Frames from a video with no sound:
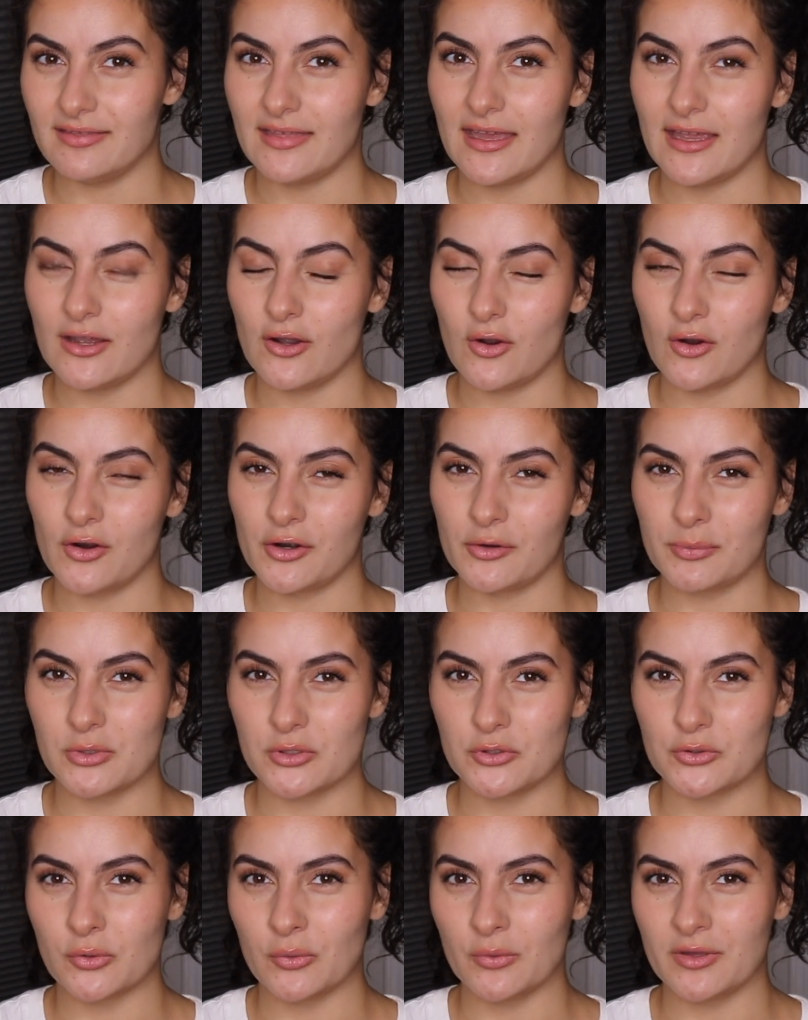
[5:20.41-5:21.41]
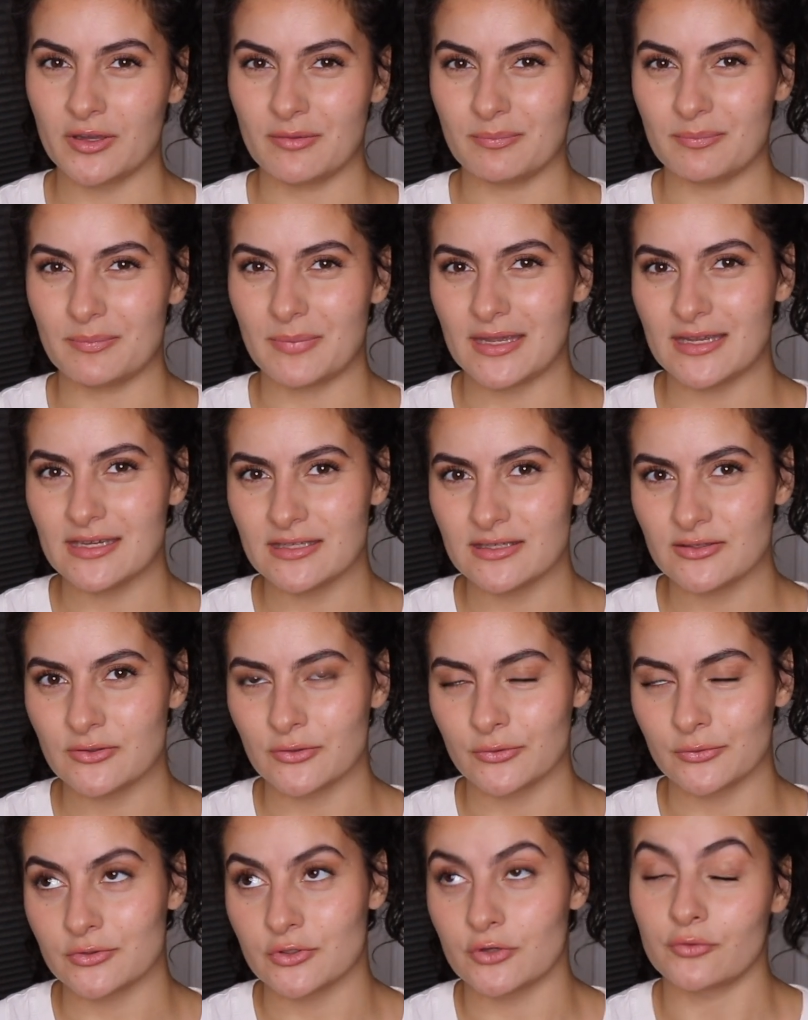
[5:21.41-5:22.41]
They are petroleum-based
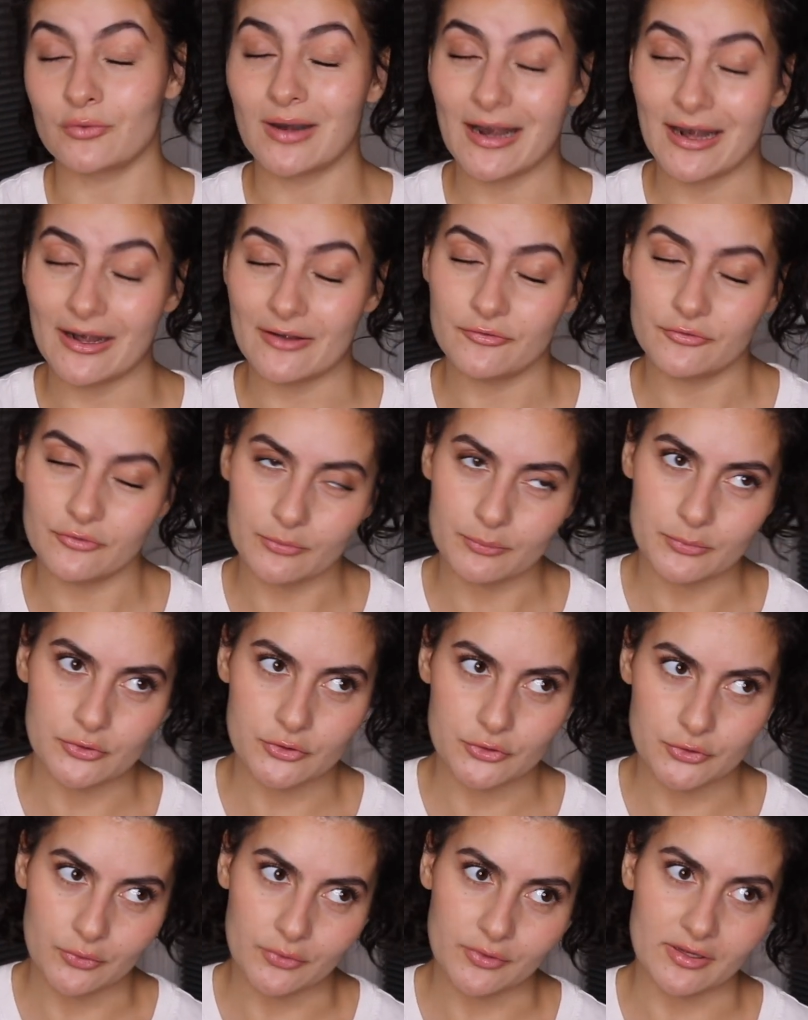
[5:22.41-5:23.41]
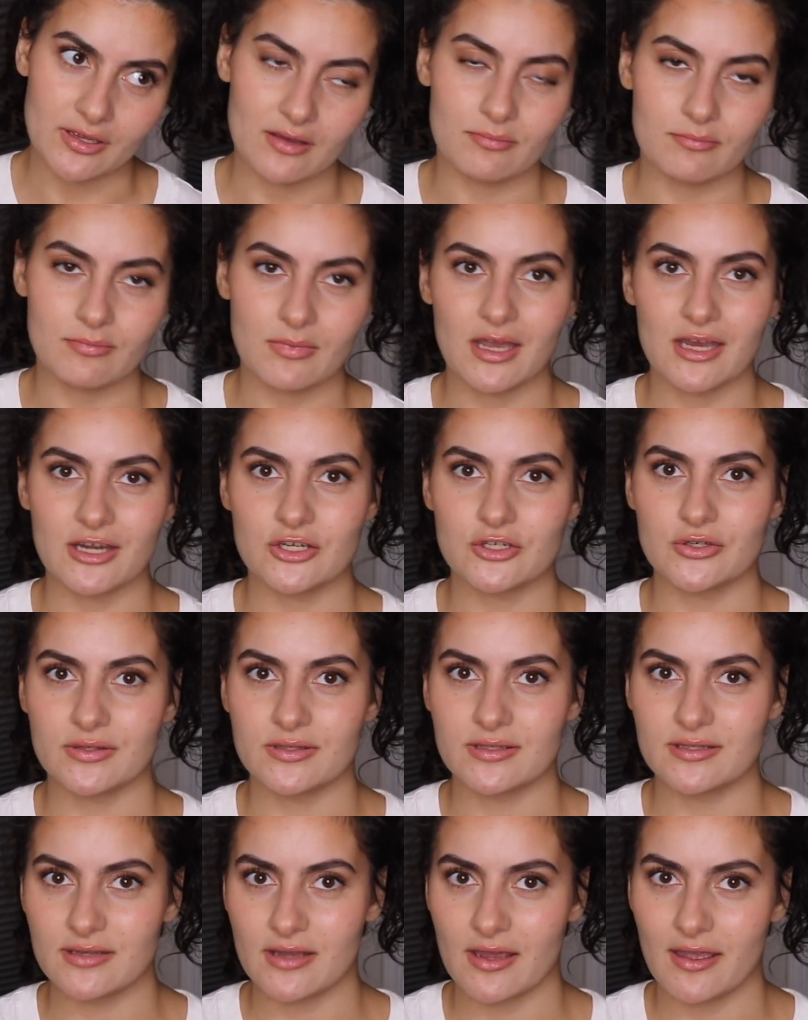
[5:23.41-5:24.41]
or derived from petroleum, I
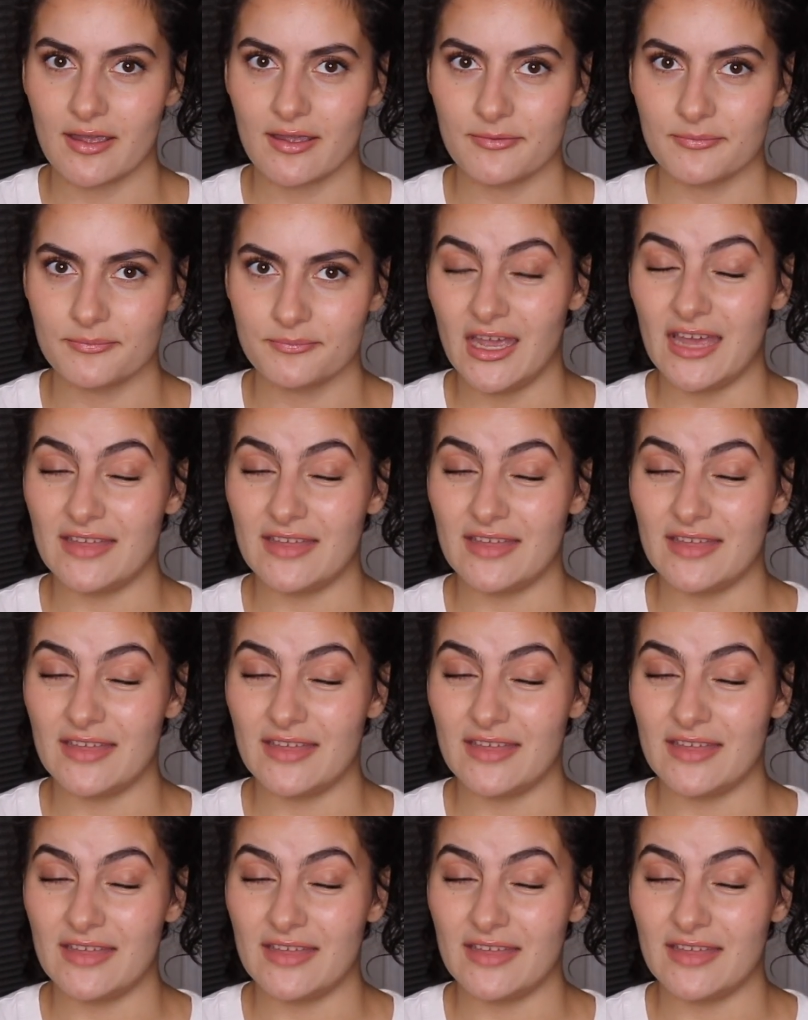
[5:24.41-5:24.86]
should say.